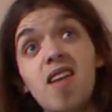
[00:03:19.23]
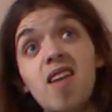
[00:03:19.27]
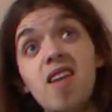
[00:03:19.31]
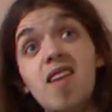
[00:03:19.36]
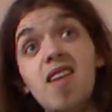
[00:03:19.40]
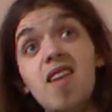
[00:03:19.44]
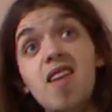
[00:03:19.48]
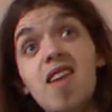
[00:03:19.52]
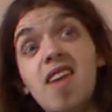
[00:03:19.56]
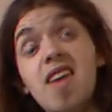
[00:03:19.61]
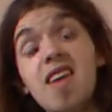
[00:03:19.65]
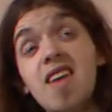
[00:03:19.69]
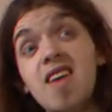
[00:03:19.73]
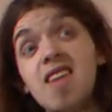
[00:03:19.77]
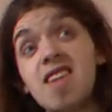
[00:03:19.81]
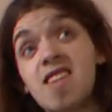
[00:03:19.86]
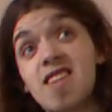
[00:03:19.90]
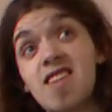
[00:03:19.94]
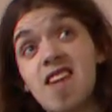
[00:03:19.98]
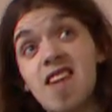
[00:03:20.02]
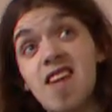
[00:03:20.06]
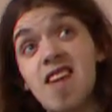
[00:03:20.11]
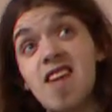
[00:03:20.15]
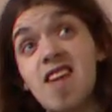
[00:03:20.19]

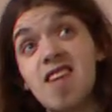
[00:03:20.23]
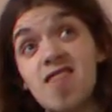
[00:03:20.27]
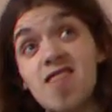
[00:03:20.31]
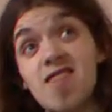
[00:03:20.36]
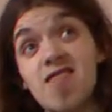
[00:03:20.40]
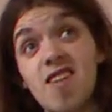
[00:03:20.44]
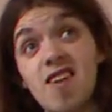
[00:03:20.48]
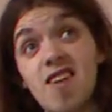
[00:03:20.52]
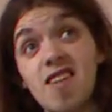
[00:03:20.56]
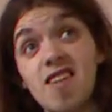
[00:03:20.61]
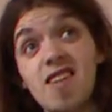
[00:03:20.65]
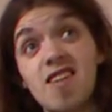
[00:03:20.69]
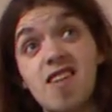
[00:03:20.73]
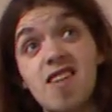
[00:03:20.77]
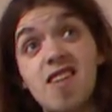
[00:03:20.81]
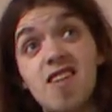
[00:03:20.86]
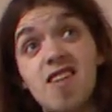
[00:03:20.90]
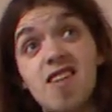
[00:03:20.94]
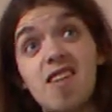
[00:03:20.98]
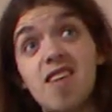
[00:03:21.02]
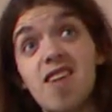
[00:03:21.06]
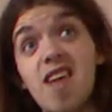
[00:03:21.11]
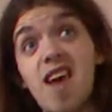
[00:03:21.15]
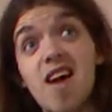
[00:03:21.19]
least
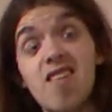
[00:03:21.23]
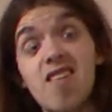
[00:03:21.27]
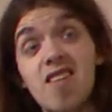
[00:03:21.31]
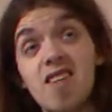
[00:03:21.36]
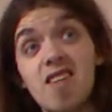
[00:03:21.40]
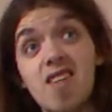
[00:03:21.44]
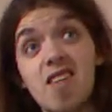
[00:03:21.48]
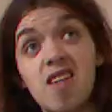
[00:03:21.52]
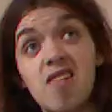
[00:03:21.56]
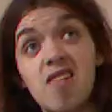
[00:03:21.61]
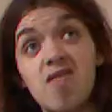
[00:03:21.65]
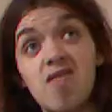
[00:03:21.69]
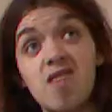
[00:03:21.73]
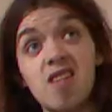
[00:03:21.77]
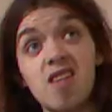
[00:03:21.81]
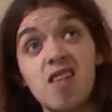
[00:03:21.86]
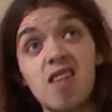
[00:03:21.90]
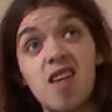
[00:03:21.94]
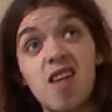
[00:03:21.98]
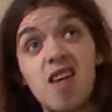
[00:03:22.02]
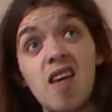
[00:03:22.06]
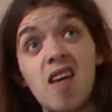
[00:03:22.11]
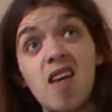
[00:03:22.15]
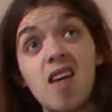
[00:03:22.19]
interesting
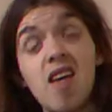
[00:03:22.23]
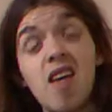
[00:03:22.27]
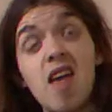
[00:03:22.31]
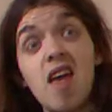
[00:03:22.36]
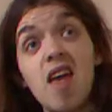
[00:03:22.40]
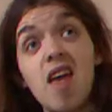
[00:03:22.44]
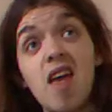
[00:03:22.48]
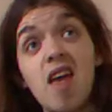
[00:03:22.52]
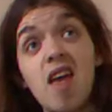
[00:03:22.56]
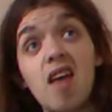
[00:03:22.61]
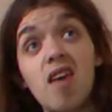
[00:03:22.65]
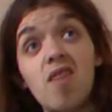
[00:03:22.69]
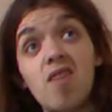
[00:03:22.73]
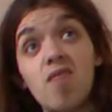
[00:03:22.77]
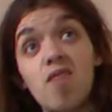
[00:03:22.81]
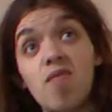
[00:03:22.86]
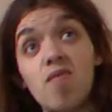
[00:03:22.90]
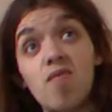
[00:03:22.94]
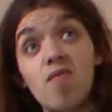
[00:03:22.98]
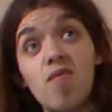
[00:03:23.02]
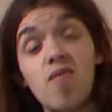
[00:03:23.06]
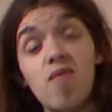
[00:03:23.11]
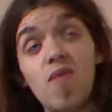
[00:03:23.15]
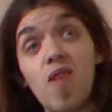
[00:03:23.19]
narratives in
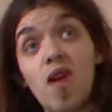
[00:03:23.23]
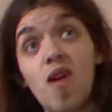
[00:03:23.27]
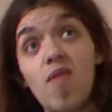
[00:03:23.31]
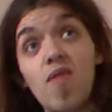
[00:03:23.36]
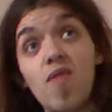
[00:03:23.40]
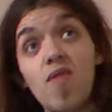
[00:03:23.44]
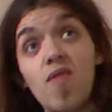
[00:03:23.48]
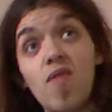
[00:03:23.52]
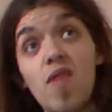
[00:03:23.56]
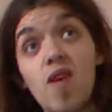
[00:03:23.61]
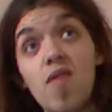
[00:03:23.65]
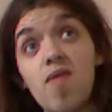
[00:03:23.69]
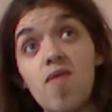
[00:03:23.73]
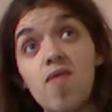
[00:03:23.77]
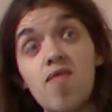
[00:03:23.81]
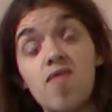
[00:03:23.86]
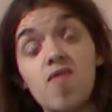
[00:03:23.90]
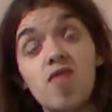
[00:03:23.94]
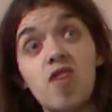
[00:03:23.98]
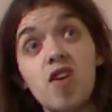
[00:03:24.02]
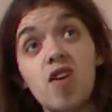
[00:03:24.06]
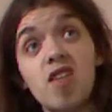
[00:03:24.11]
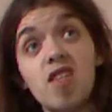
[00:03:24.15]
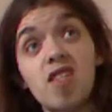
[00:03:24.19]

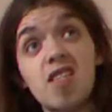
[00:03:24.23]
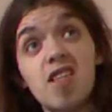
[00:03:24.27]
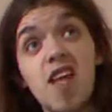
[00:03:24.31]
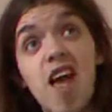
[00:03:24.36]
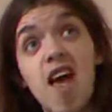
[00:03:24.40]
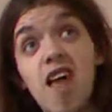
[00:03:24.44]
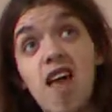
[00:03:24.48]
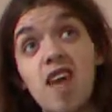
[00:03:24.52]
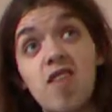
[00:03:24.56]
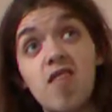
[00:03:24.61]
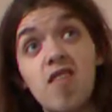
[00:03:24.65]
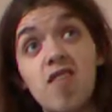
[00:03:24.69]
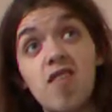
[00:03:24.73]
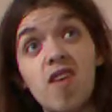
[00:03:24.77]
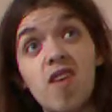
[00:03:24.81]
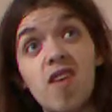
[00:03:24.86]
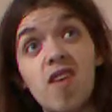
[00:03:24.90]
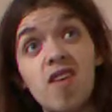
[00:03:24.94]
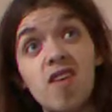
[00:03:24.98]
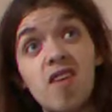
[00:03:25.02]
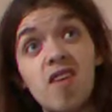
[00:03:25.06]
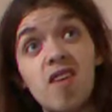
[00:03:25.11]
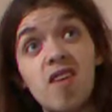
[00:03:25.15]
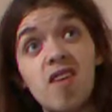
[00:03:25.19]
just
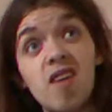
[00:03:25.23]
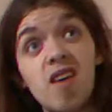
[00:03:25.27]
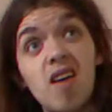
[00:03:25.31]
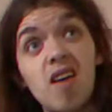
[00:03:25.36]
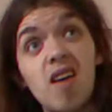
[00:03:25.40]
anything.